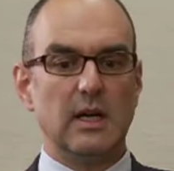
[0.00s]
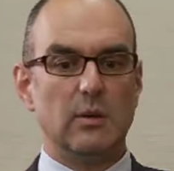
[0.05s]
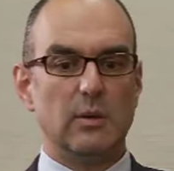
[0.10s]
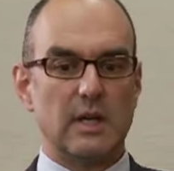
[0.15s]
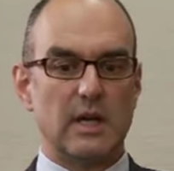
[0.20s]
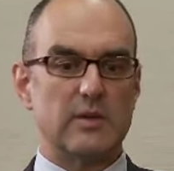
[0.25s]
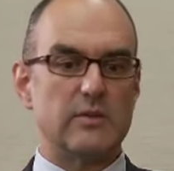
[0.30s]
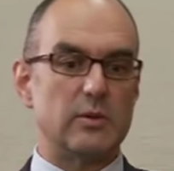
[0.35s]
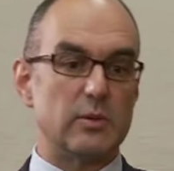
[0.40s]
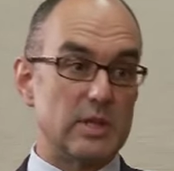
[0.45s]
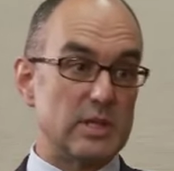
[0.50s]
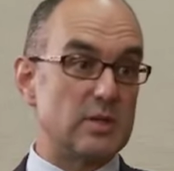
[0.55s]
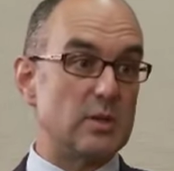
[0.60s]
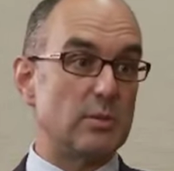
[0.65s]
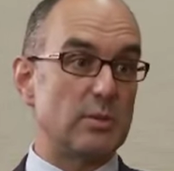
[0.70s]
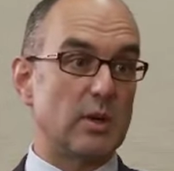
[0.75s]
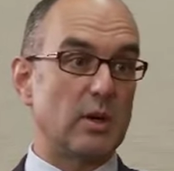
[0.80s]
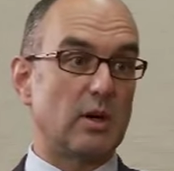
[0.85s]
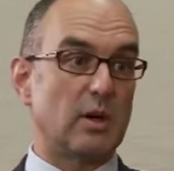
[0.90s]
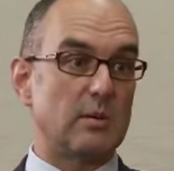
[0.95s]
We have a regional
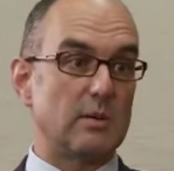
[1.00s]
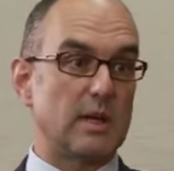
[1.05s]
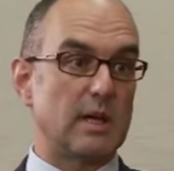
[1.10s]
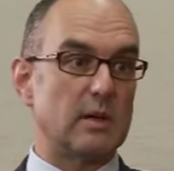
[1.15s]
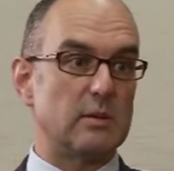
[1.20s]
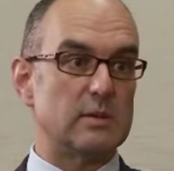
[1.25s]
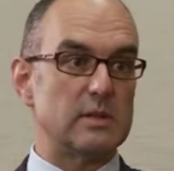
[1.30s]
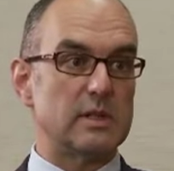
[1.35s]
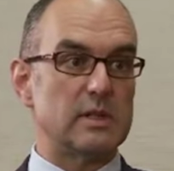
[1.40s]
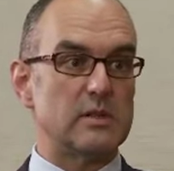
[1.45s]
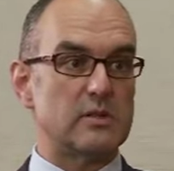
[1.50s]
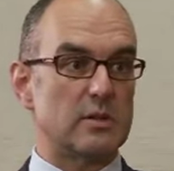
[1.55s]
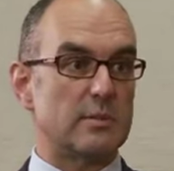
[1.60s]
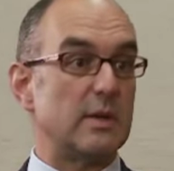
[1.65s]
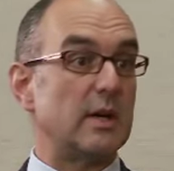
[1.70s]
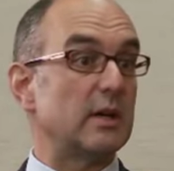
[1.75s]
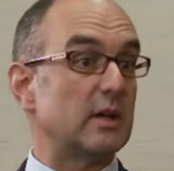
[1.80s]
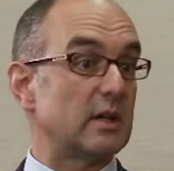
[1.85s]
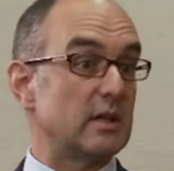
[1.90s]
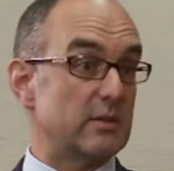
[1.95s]
program now with the Inter
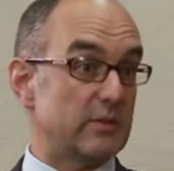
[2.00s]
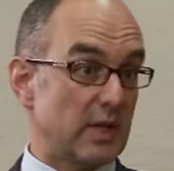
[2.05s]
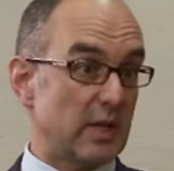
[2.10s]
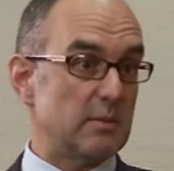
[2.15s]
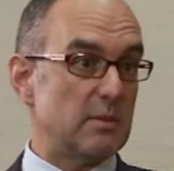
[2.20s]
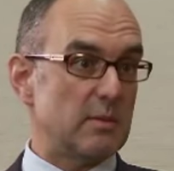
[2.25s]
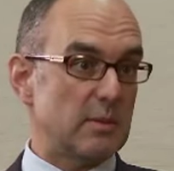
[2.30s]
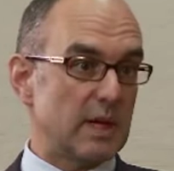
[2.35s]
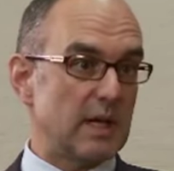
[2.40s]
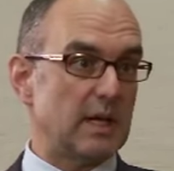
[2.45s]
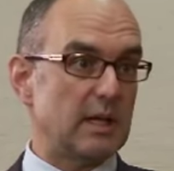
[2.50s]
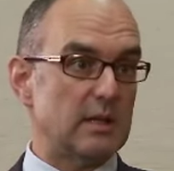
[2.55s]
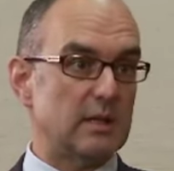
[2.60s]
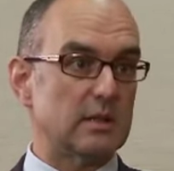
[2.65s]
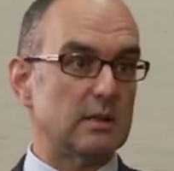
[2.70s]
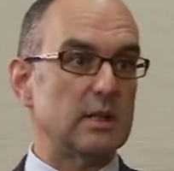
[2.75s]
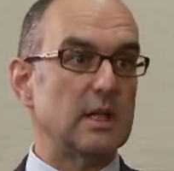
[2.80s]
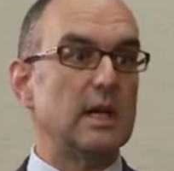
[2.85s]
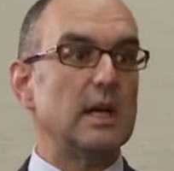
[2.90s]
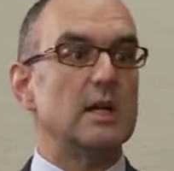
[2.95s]
American Development Bank
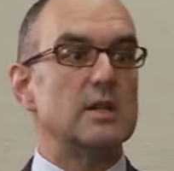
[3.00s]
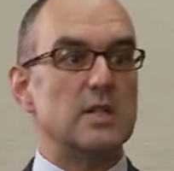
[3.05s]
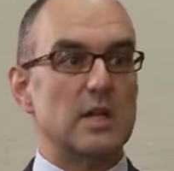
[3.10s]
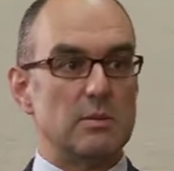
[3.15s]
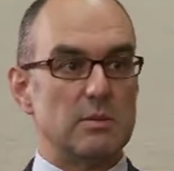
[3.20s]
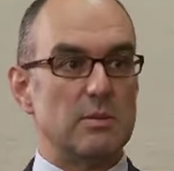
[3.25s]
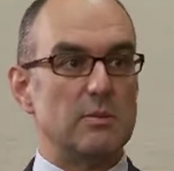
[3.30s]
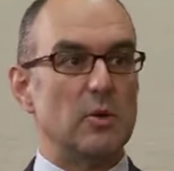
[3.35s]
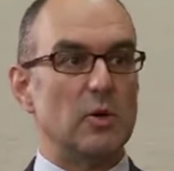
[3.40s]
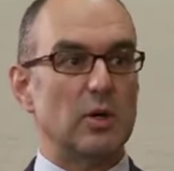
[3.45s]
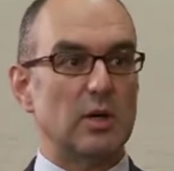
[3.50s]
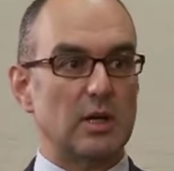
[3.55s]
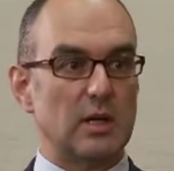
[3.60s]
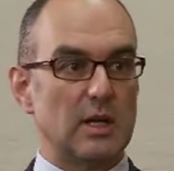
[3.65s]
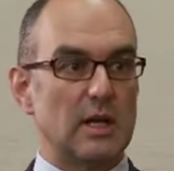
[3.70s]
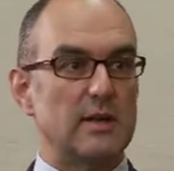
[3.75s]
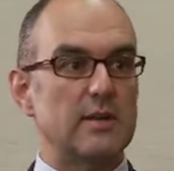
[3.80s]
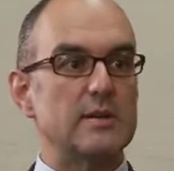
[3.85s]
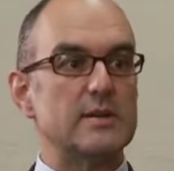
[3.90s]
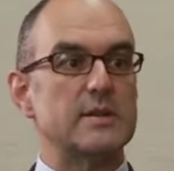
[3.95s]
and JP Morgan
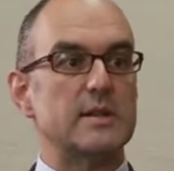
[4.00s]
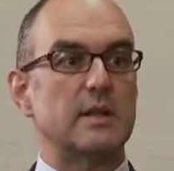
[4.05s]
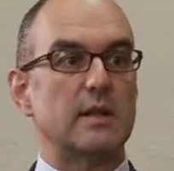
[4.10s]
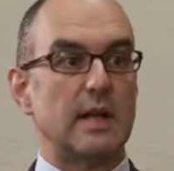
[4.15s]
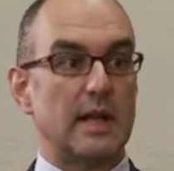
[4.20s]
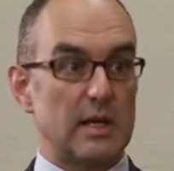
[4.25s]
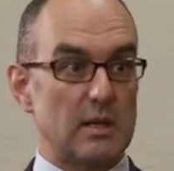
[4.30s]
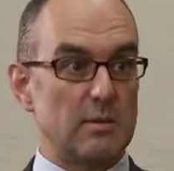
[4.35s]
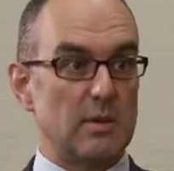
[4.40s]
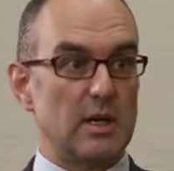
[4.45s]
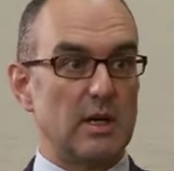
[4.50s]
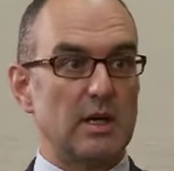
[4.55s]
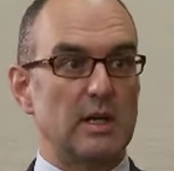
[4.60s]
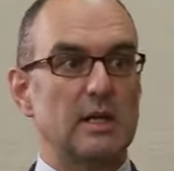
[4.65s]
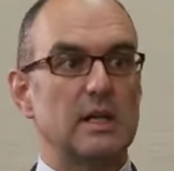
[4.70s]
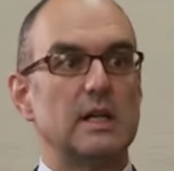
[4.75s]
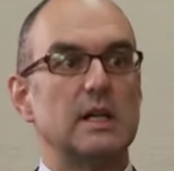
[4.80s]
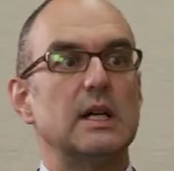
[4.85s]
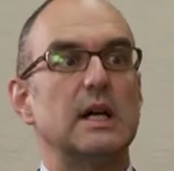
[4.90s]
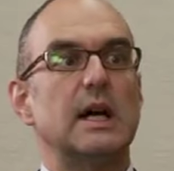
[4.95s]
and others in Latin
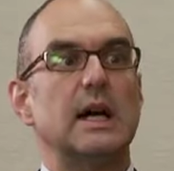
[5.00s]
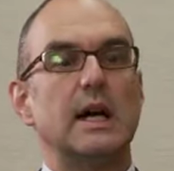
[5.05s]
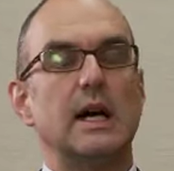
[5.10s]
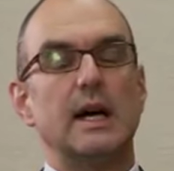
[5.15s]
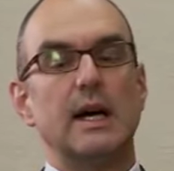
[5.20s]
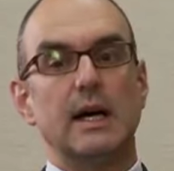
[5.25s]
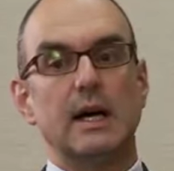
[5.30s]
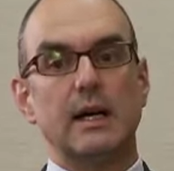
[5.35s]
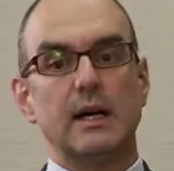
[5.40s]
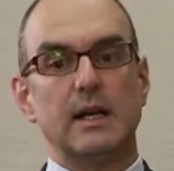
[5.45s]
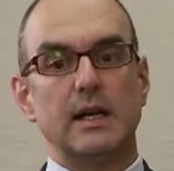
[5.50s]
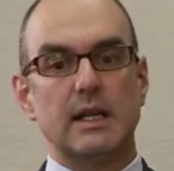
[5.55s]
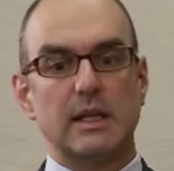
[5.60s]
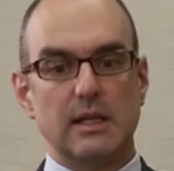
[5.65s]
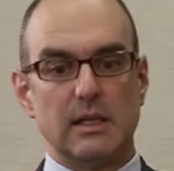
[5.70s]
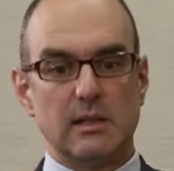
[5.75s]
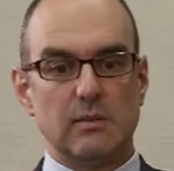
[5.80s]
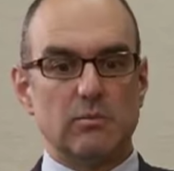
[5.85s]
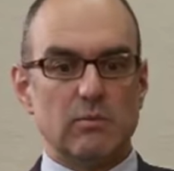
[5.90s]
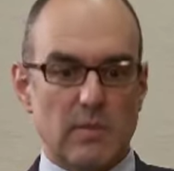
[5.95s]
America, uh,
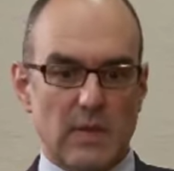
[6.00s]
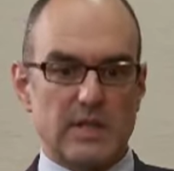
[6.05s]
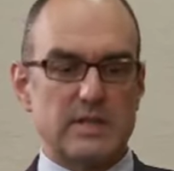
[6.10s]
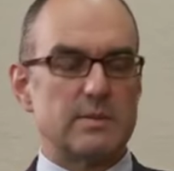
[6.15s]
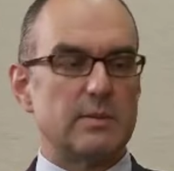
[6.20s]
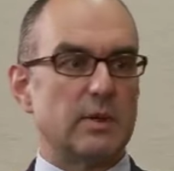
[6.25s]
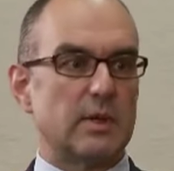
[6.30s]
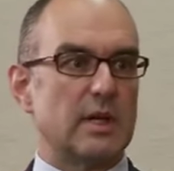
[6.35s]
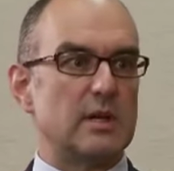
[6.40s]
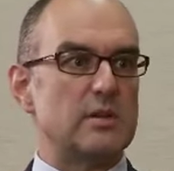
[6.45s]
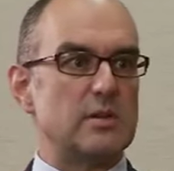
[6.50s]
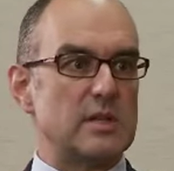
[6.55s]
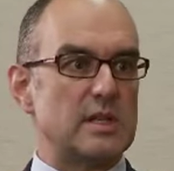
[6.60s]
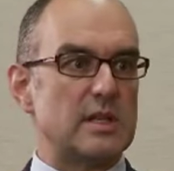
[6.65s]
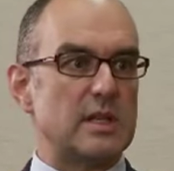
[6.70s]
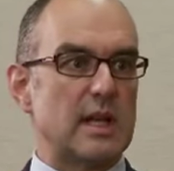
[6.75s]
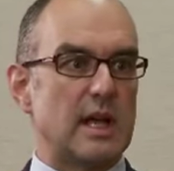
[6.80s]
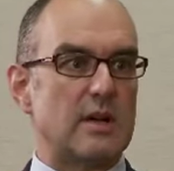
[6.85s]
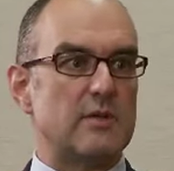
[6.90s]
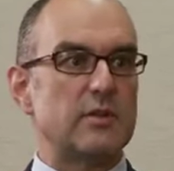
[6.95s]
in, in multiple
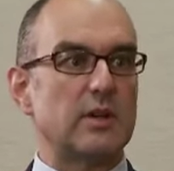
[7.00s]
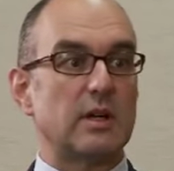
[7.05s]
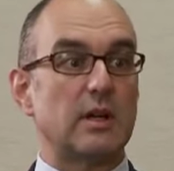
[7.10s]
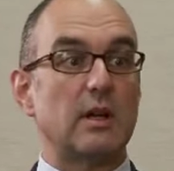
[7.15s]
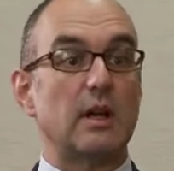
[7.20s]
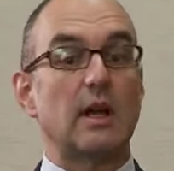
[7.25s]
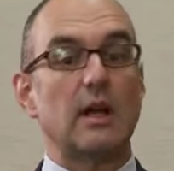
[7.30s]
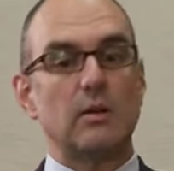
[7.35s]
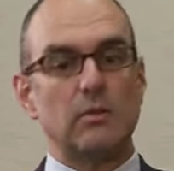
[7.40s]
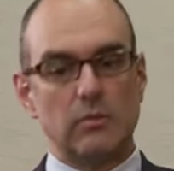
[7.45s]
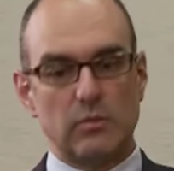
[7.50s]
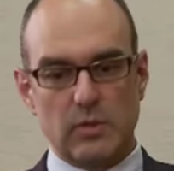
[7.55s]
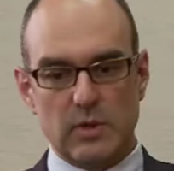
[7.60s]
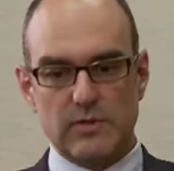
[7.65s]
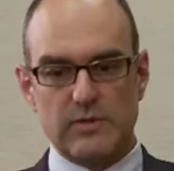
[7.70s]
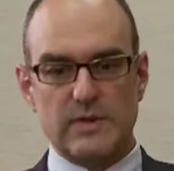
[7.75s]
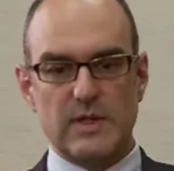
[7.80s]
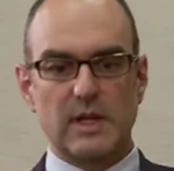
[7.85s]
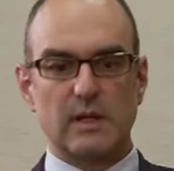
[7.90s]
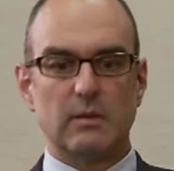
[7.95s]
countries in Africa, and
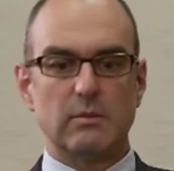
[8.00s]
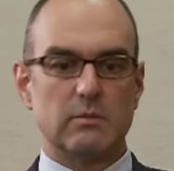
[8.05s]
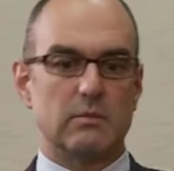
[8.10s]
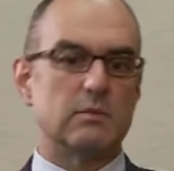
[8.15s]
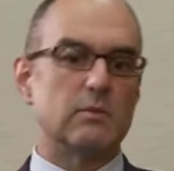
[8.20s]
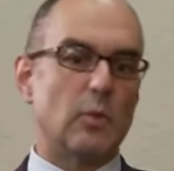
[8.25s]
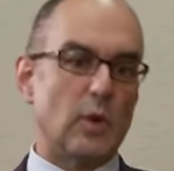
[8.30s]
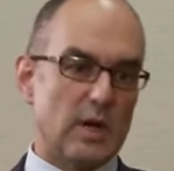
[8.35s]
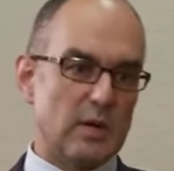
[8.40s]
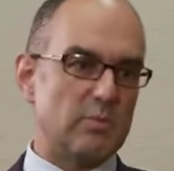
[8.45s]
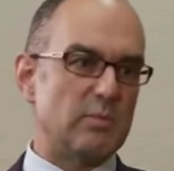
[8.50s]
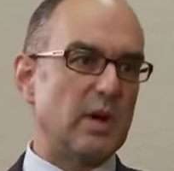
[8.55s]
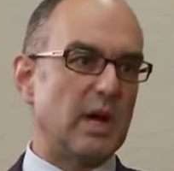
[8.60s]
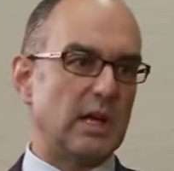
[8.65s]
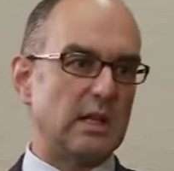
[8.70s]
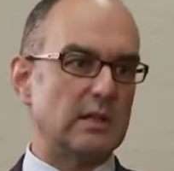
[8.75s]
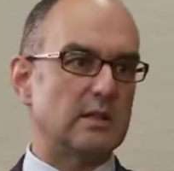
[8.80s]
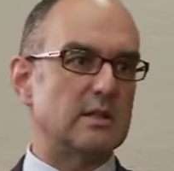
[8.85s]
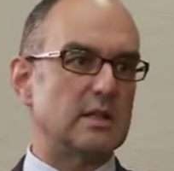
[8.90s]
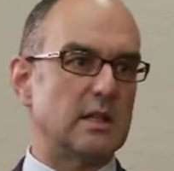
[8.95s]
we've done one
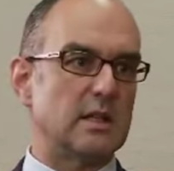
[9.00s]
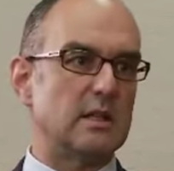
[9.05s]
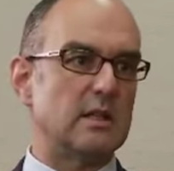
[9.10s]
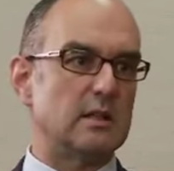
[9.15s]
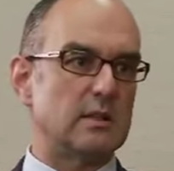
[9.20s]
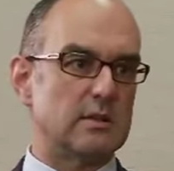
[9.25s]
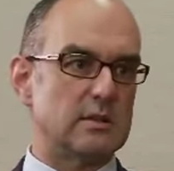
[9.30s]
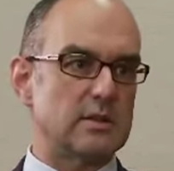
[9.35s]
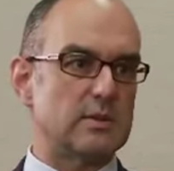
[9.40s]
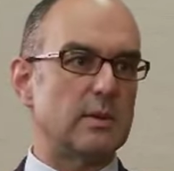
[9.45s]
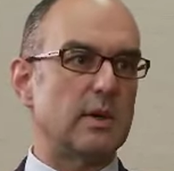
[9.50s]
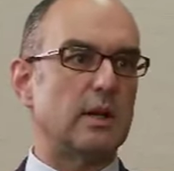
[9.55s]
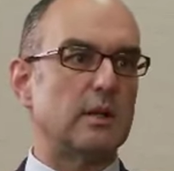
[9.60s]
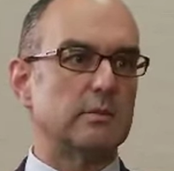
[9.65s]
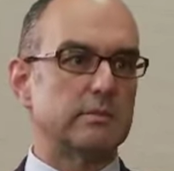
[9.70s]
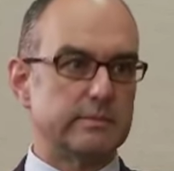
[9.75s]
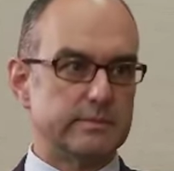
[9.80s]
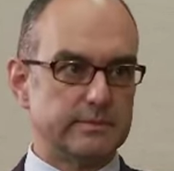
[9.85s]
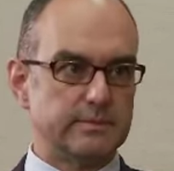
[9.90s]
pilot in India as well.